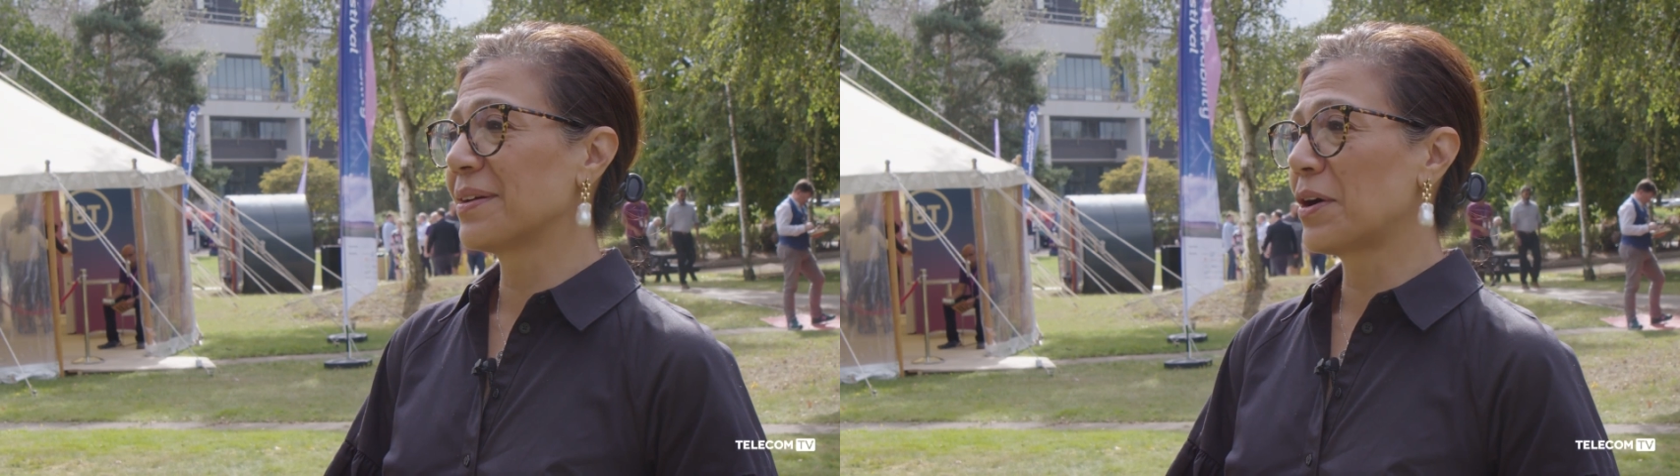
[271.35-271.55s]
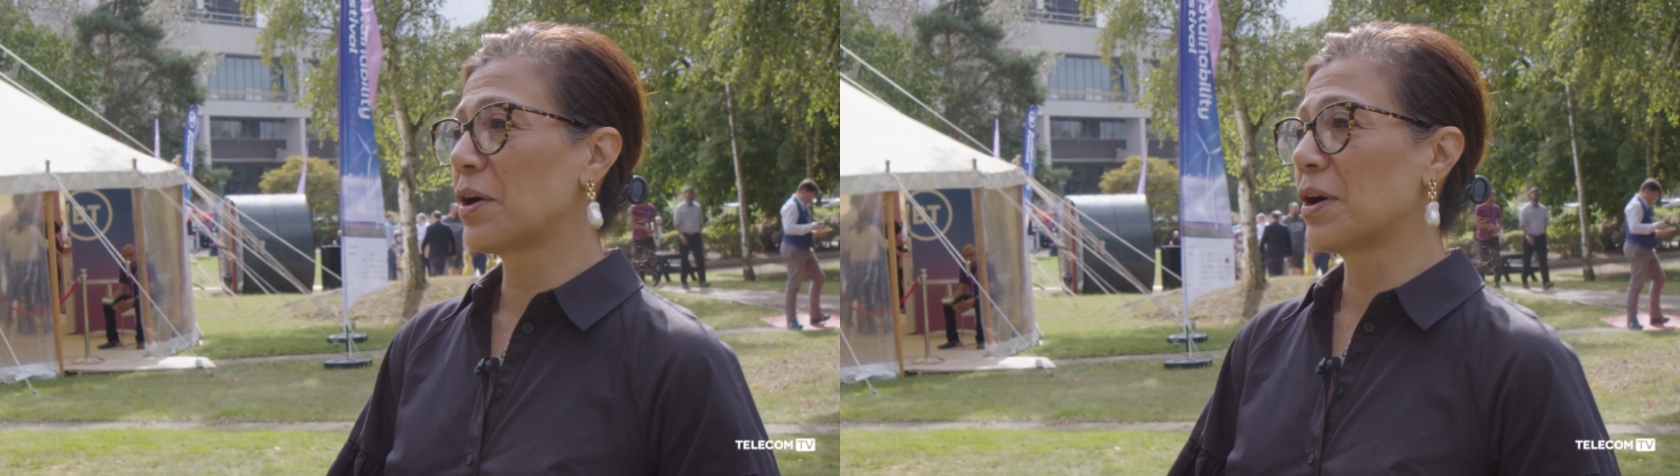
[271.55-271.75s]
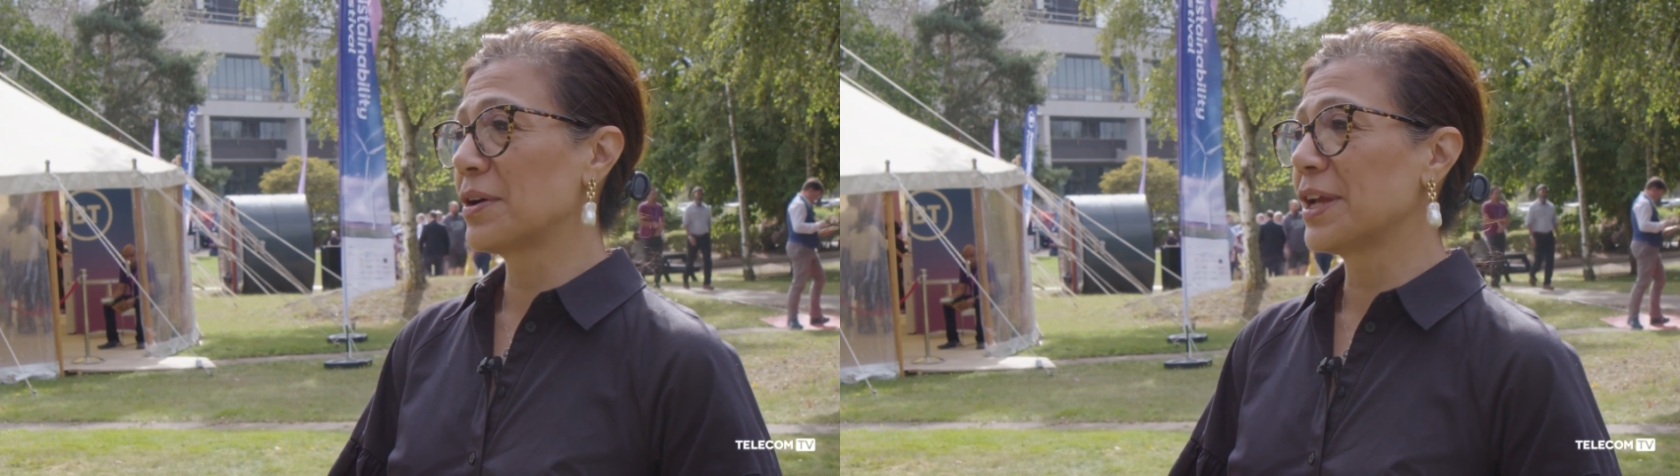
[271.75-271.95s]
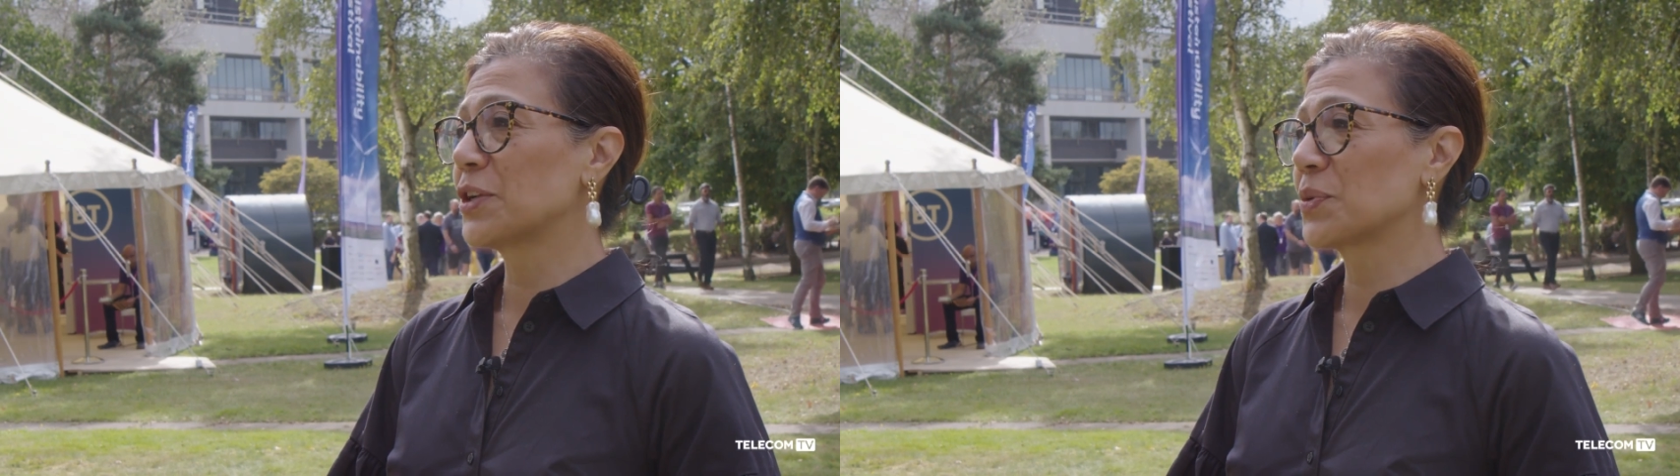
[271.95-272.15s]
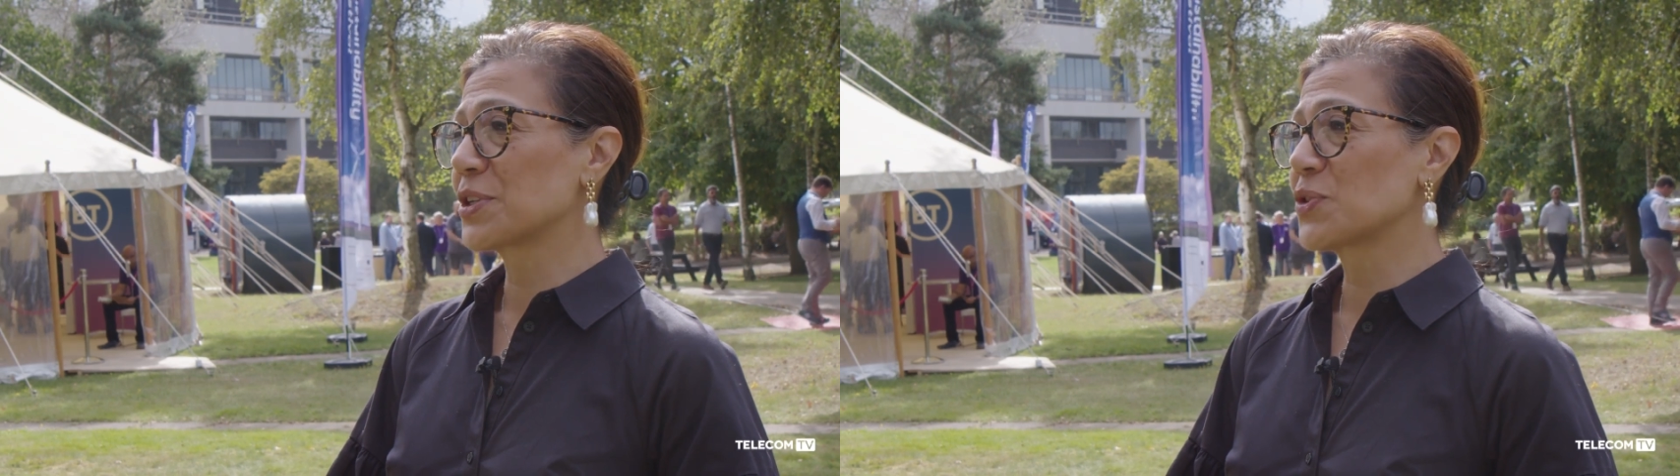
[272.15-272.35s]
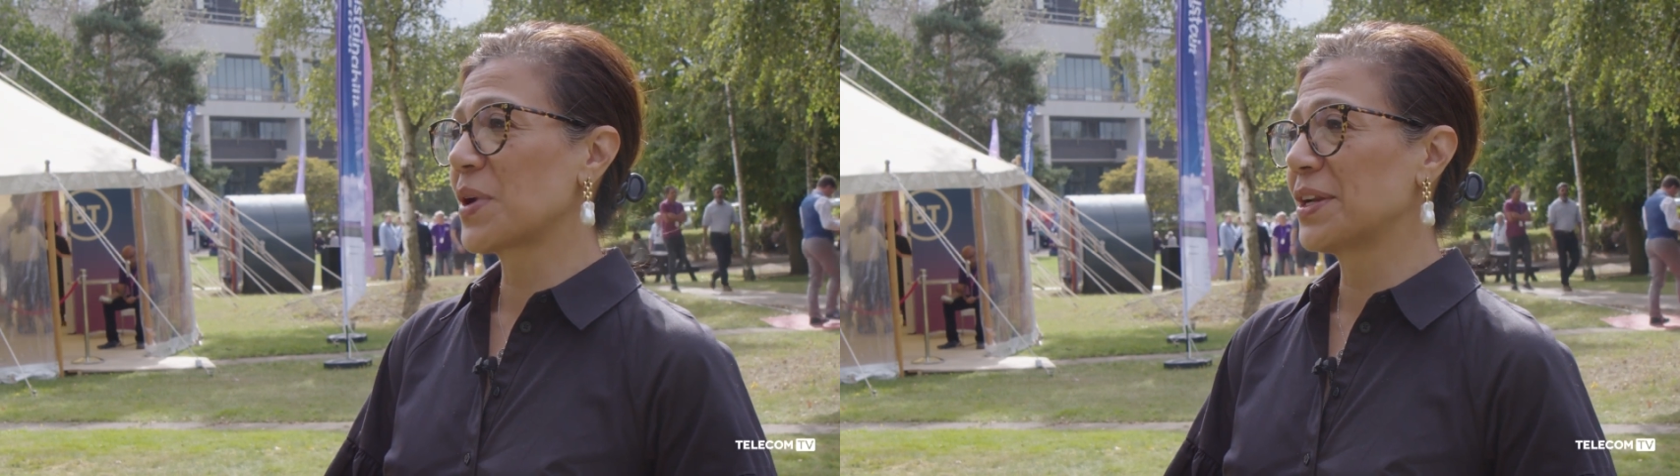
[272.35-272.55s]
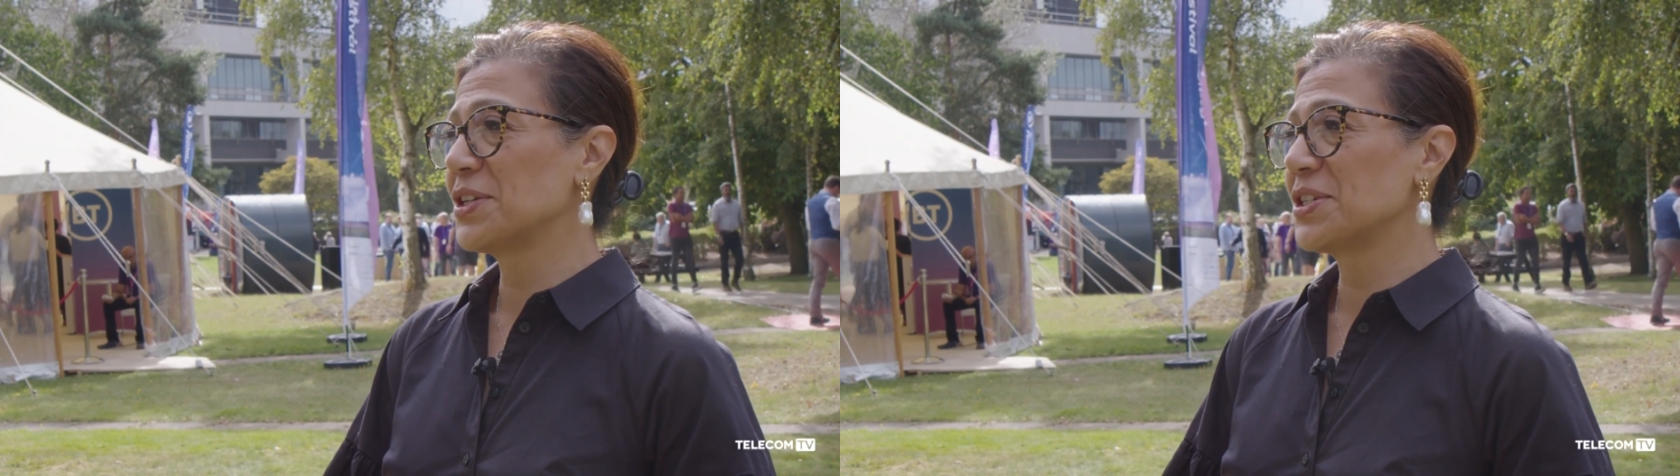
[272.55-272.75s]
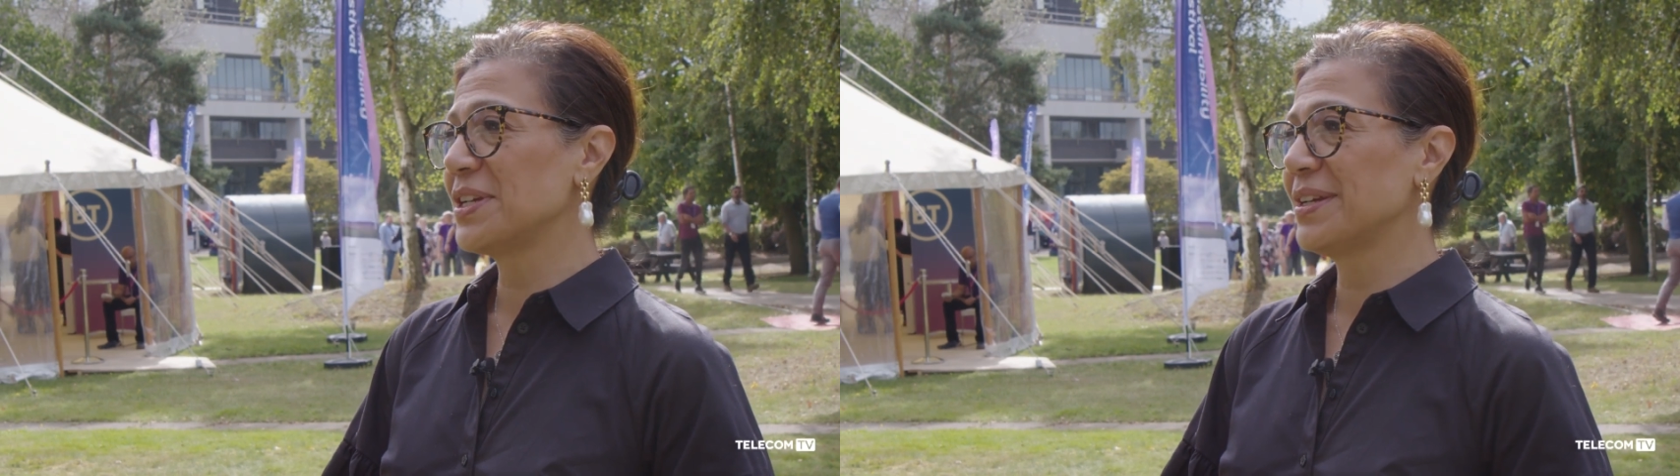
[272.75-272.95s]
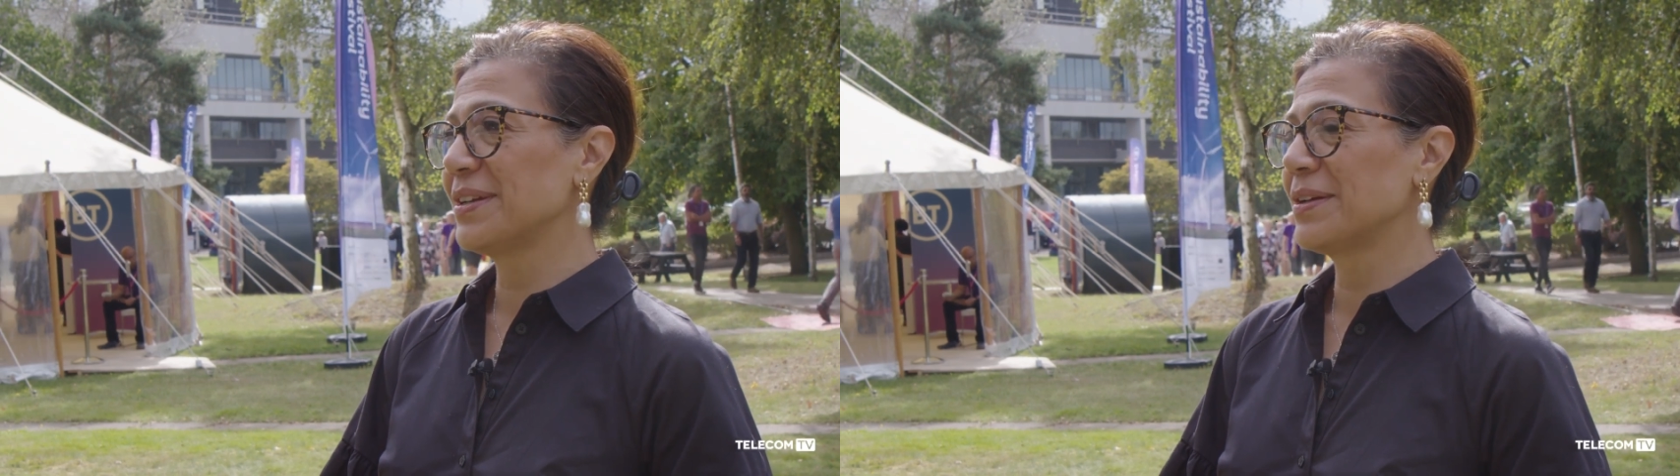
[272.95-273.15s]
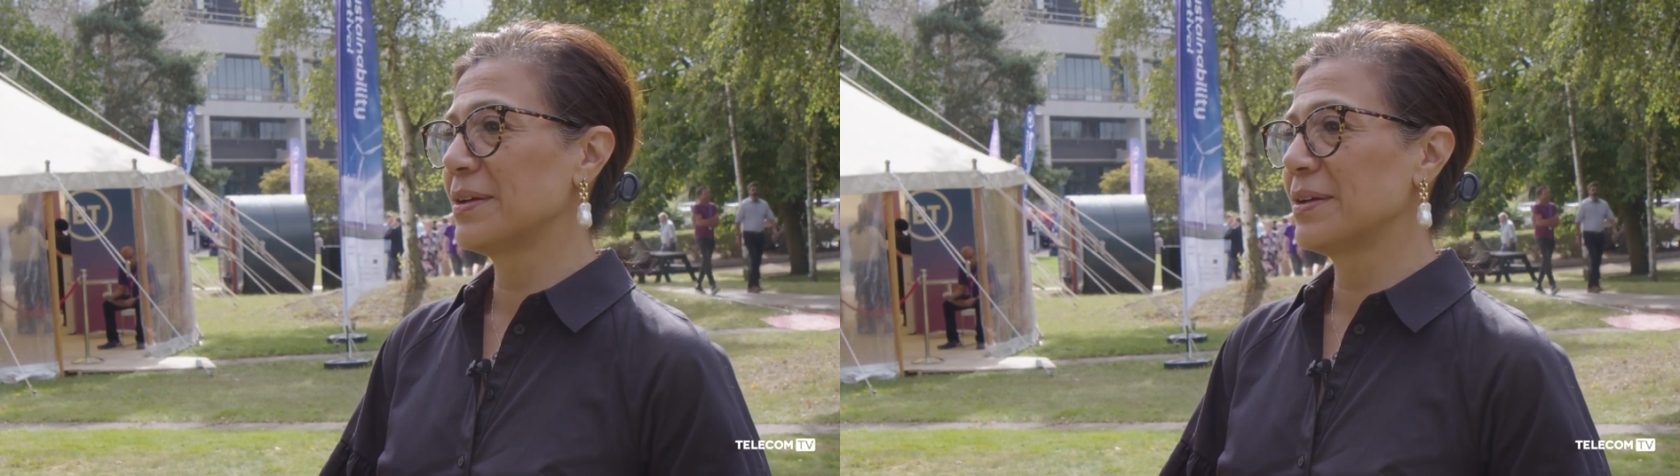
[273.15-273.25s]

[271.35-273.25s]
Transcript: our, network strategy